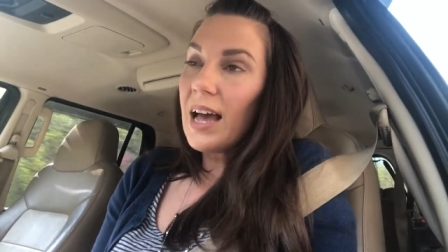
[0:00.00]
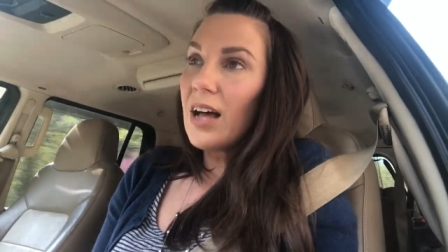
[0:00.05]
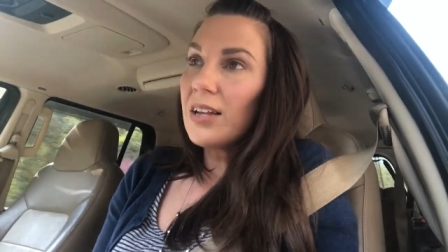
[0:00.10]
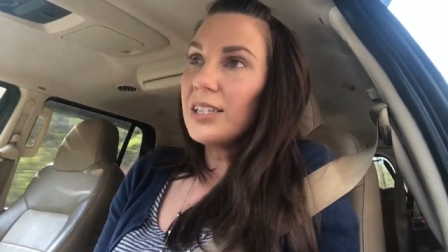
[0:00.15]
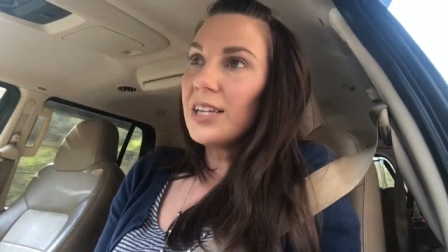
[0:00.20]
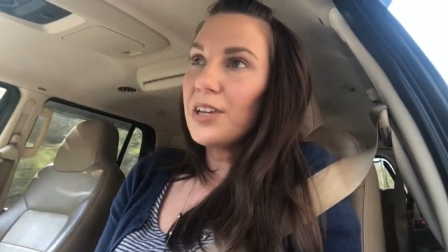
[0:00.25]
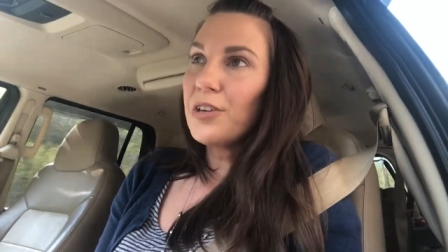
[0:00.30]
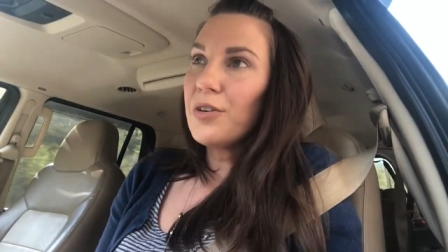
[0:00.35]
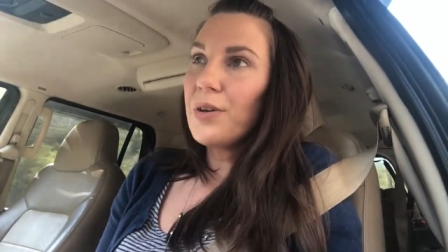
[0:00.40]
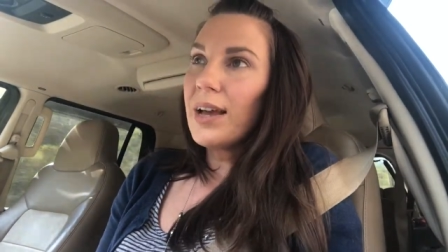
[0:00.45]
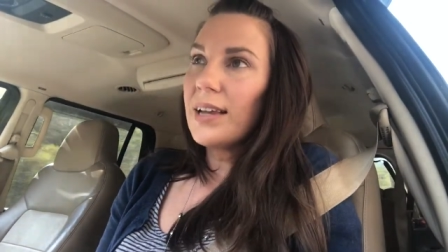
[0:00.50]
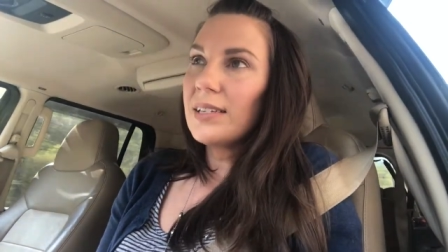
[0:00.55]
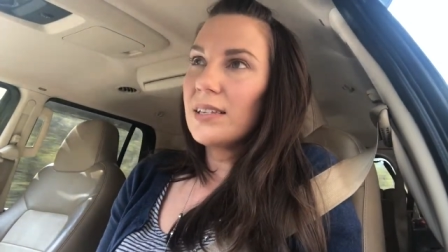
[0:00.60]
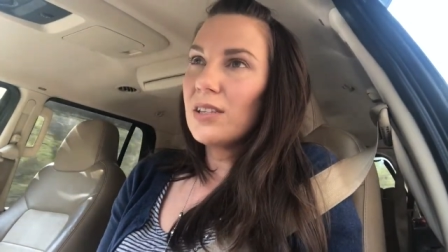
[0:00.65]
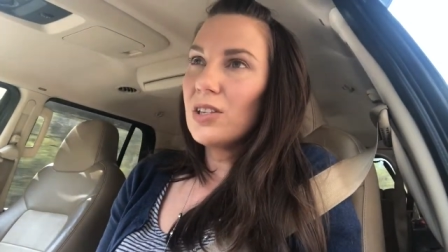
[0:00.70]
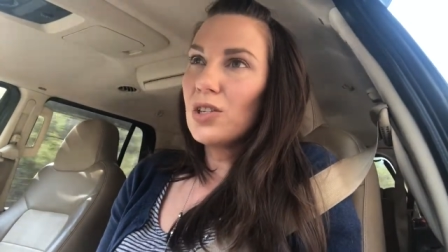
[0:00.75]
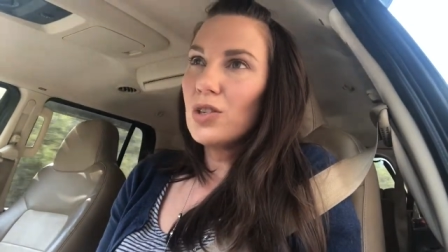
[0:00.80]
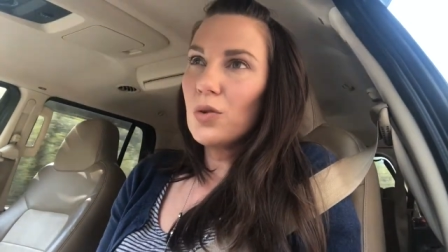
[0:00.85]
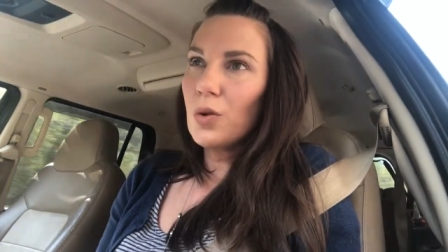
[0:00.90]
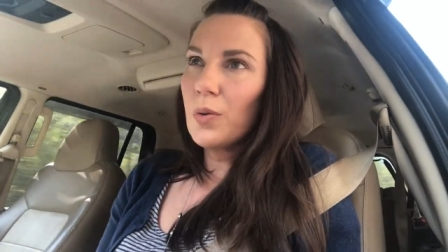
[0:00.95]
I'll take you guys in
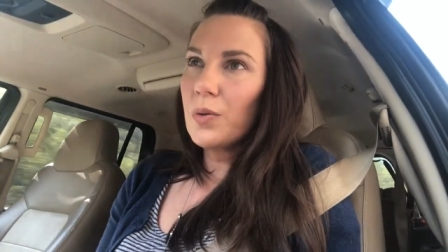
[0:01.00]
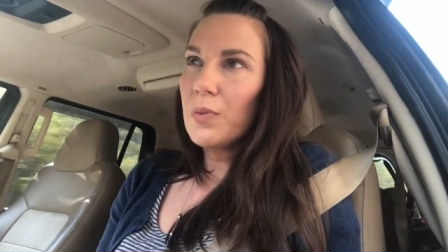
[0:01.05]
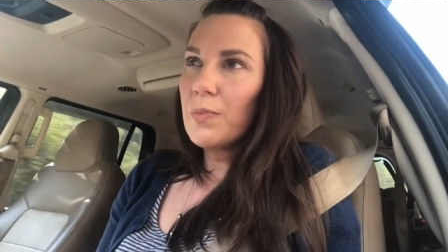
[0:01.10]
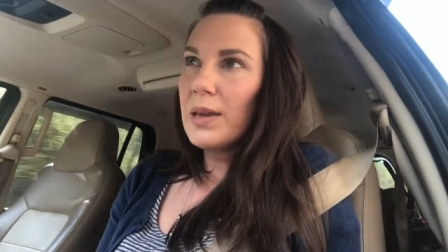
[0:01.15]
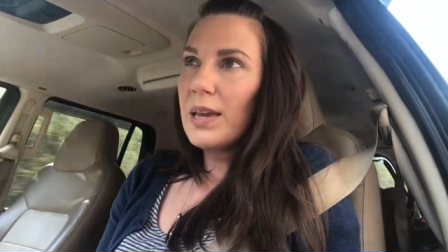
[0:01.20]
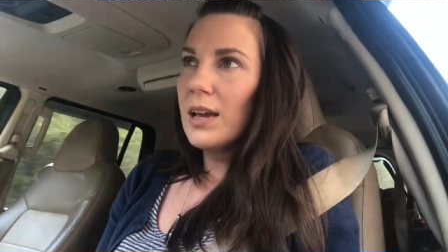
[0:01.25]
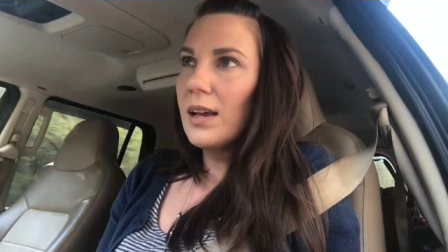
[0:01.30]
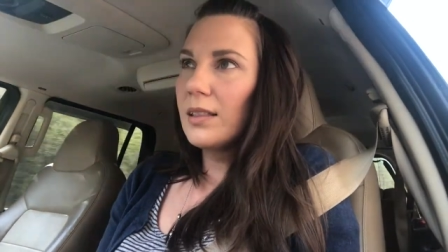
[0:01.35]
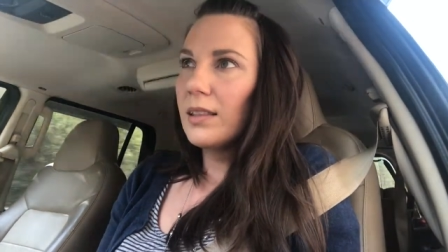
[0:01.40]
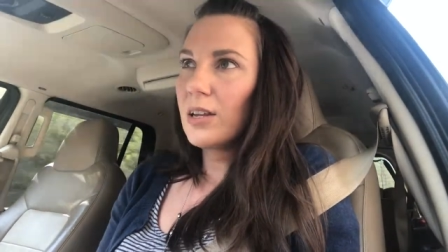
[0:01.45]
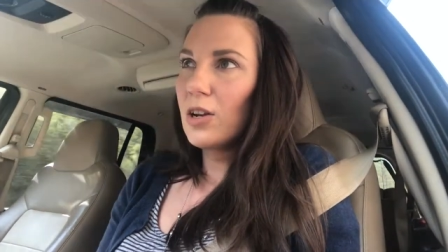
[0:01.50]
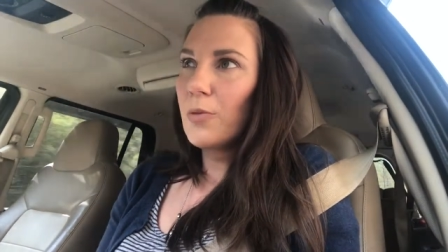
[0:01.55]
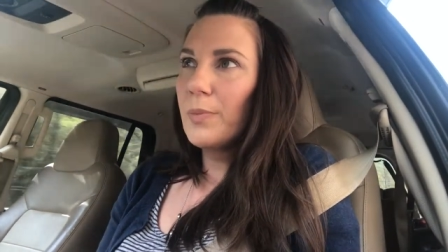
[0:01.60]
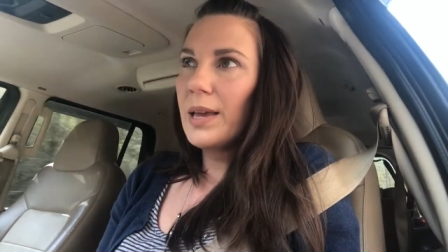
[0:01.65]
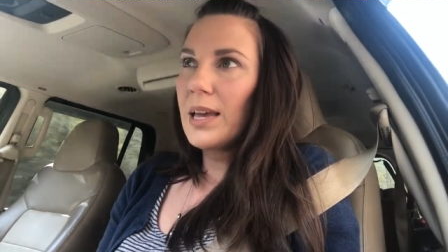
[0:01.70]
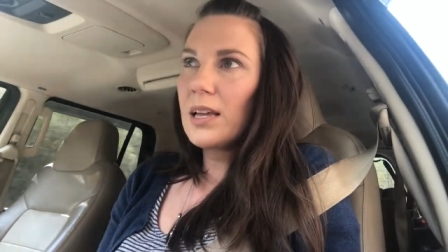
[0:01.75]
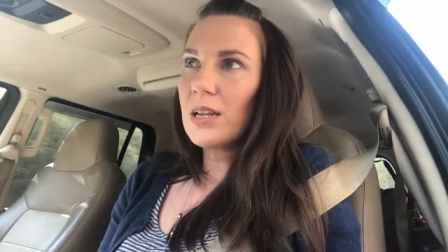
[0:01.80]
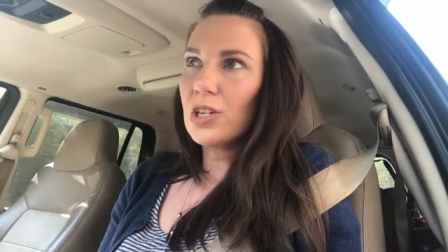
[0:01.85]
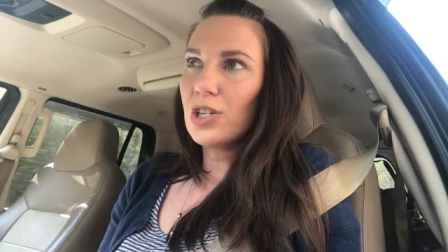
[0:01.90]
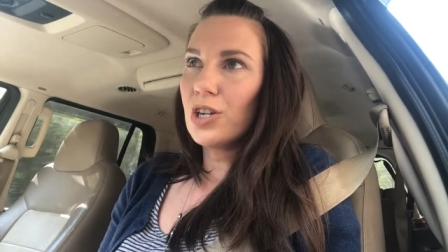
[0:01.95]
the store with me a little
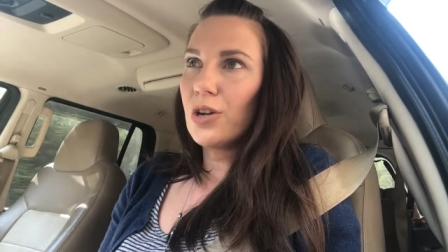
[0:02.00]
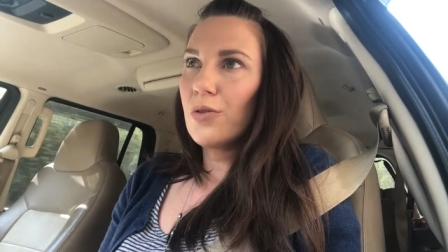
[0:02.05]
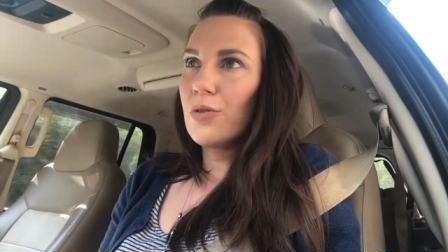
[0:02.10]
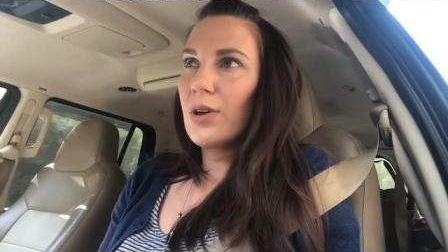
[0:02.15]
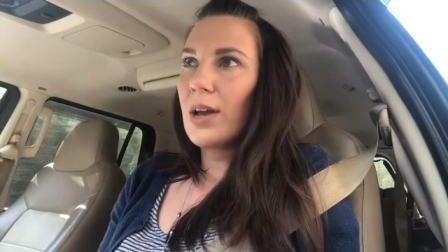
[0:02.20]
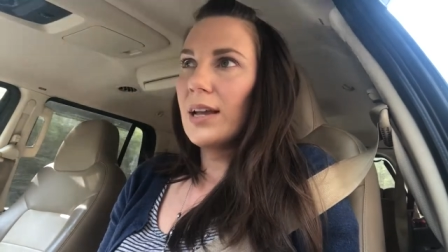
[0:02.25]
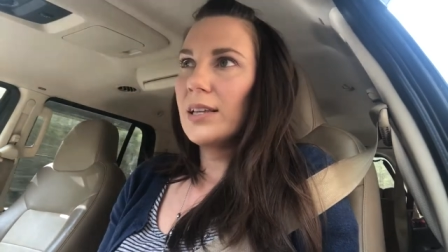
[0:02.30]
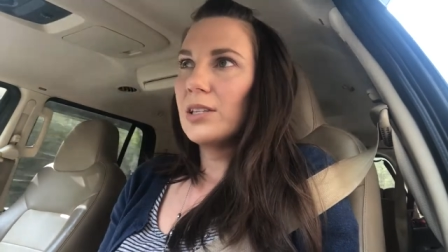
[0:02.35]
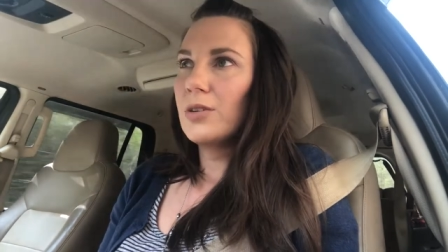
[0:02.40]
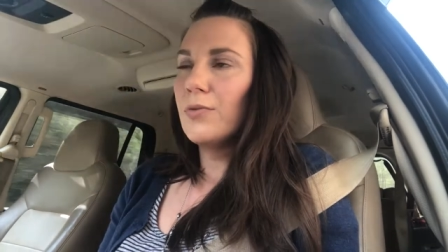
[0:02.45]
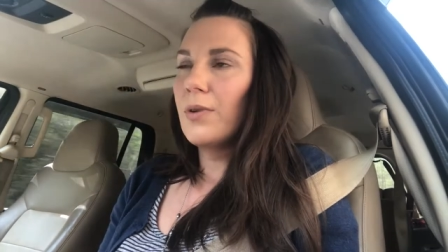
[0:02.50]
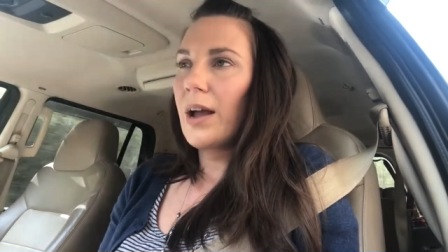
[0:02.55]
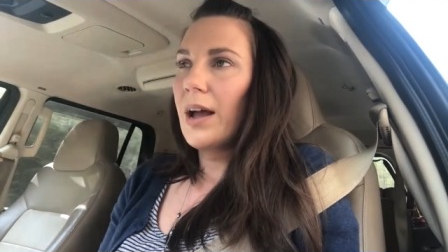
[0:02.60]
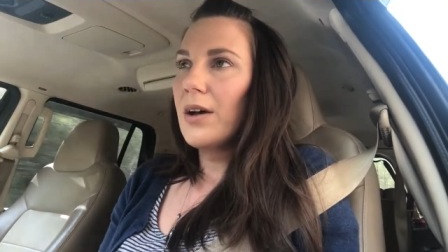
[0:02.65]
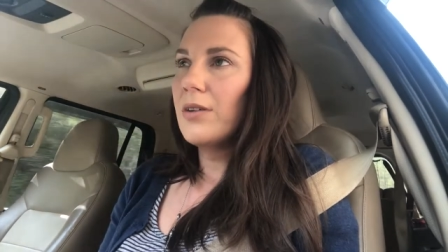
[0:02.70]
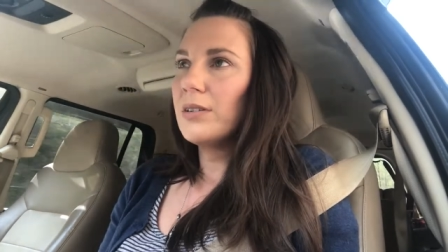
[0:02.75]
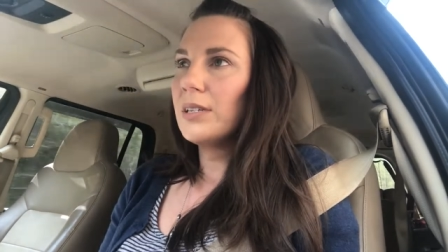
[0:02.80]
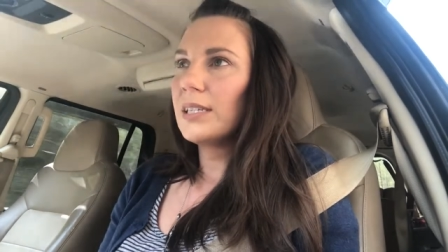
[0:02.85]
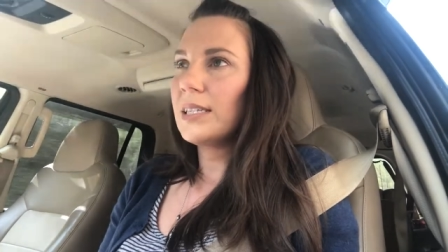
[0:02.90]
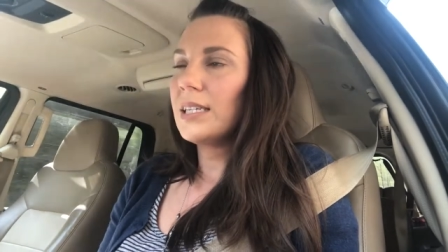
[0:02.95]
bit and show you guys
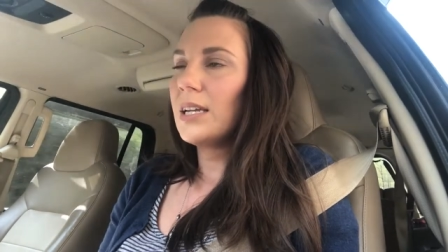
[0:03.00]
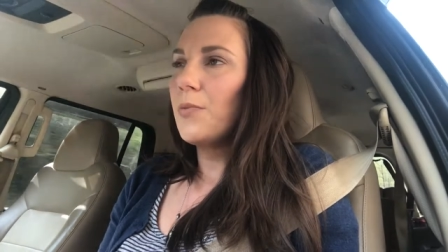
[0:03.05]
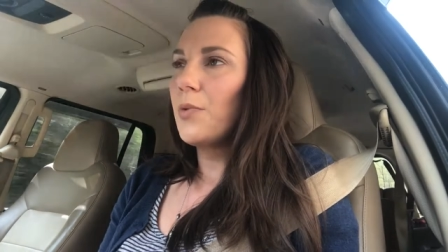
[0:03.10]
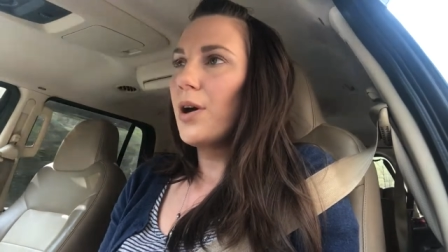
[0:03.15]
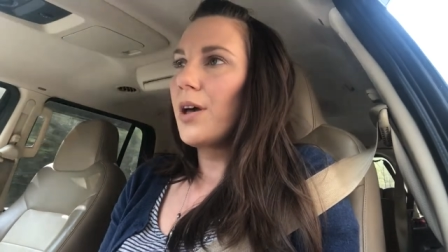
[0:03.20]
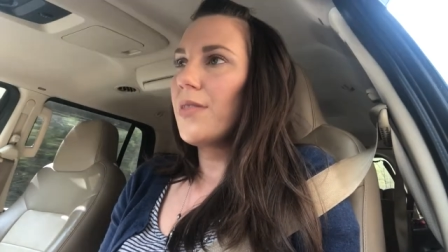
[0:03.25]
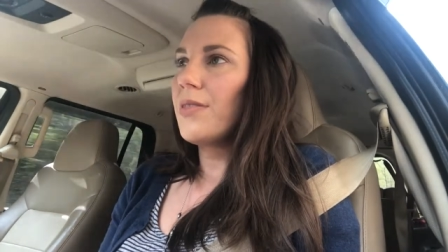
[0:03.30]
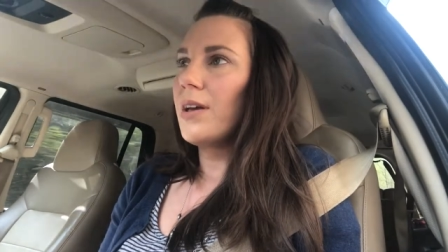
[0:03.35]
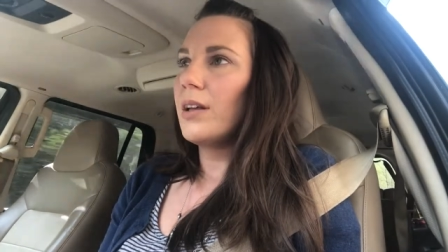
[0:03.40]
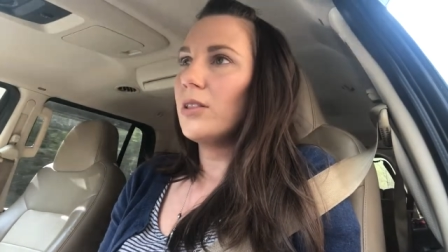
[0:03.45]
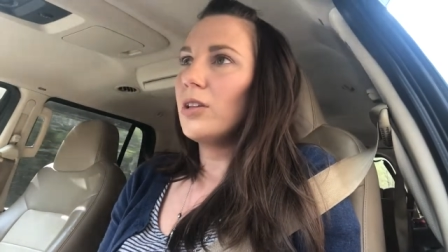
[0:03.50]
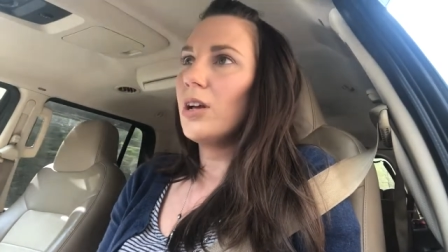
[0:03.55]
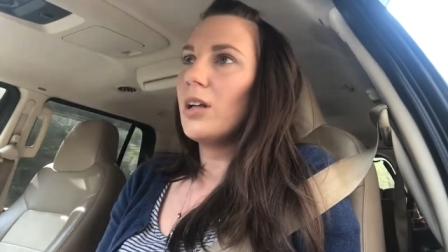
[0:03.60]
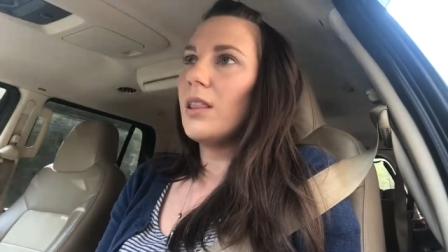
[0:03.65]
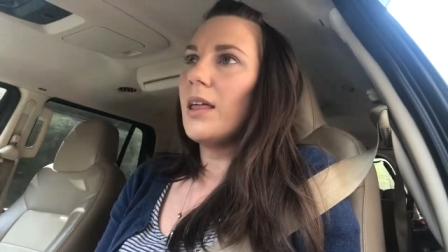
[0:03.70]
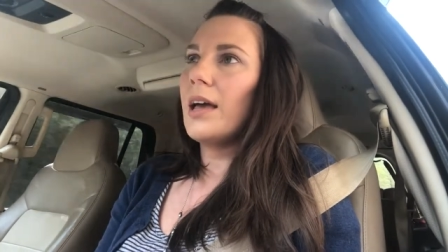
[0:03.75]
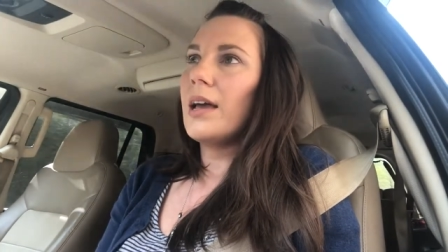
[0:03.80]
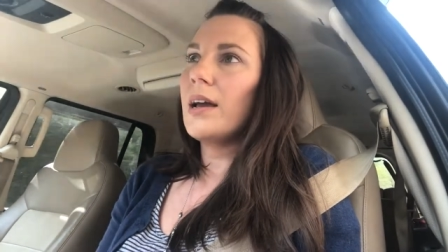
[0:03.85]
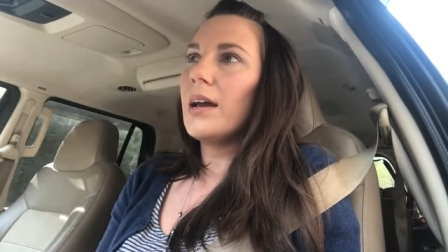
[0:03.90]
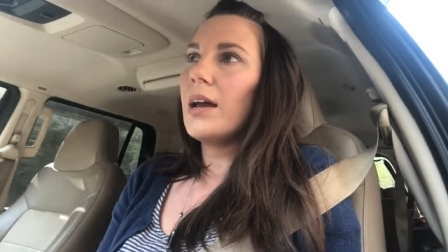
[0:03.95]
around to see what they look
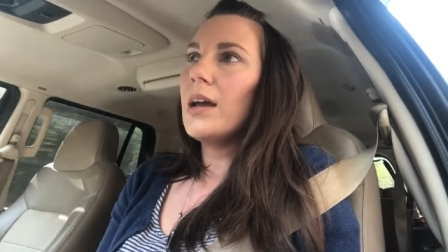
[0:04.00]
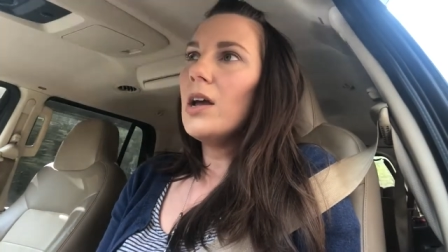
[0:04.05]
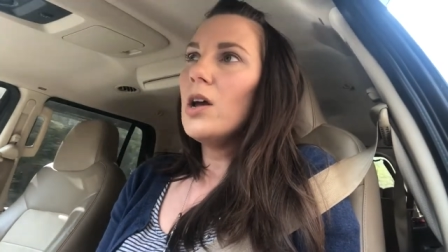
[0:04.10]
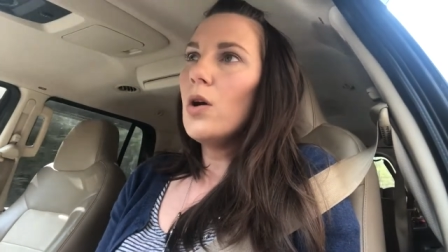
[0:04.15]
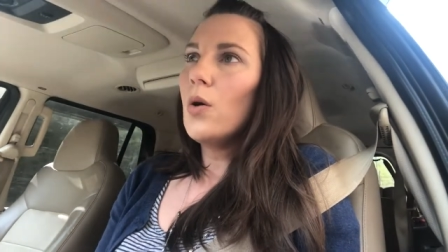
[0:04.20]
like.